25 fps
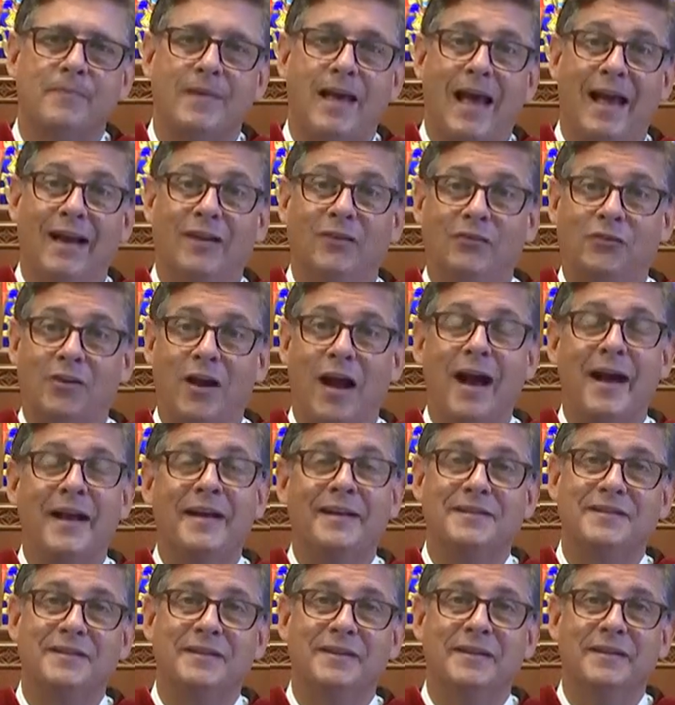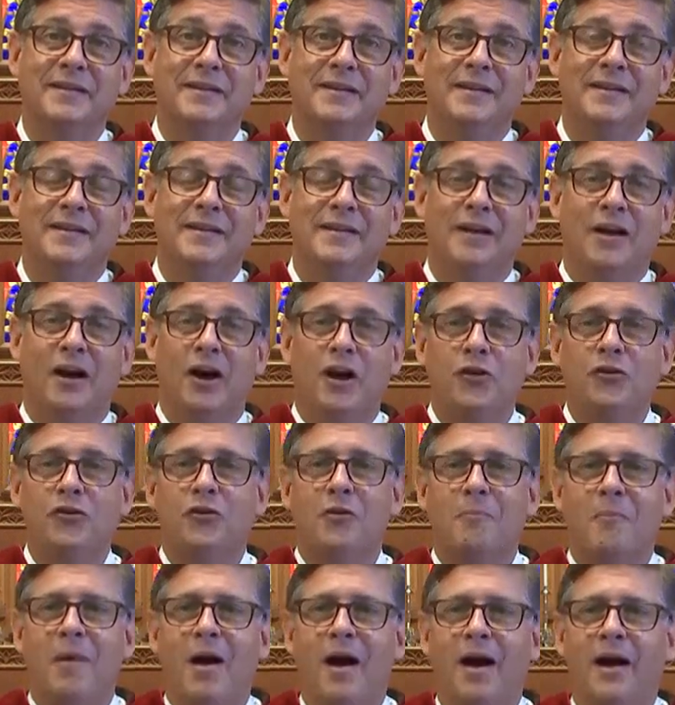Anxiety
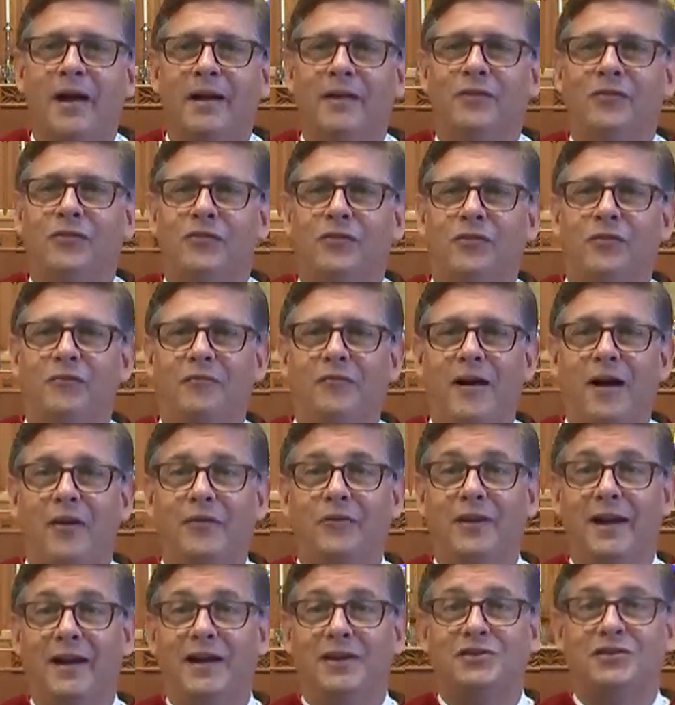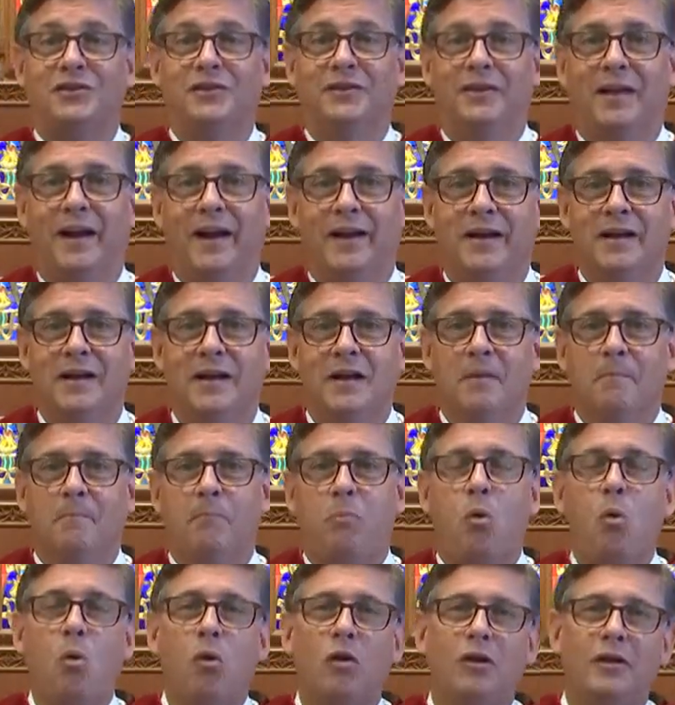undermines the foundation like
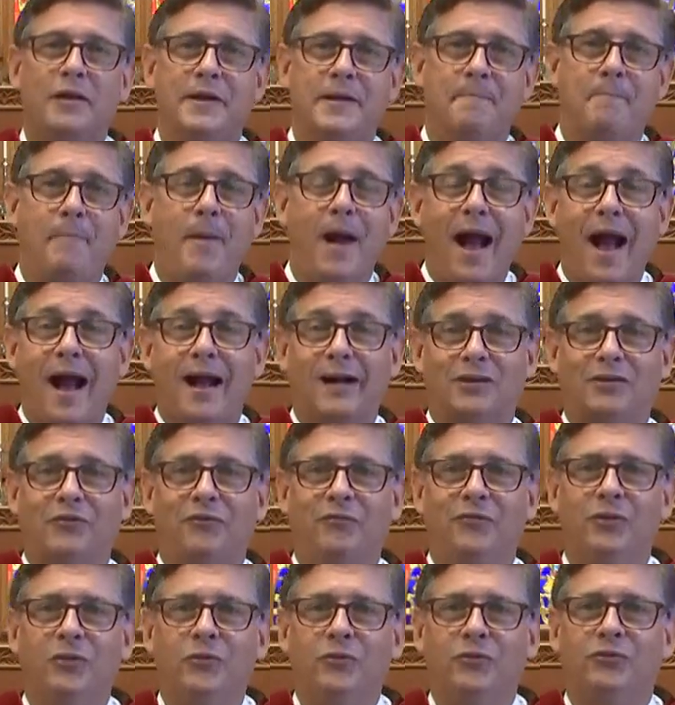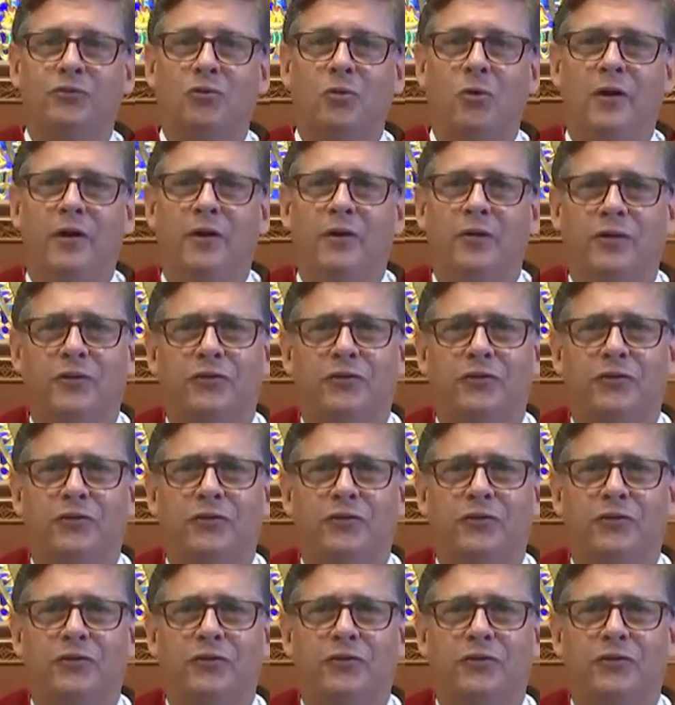poorly packed fill soil.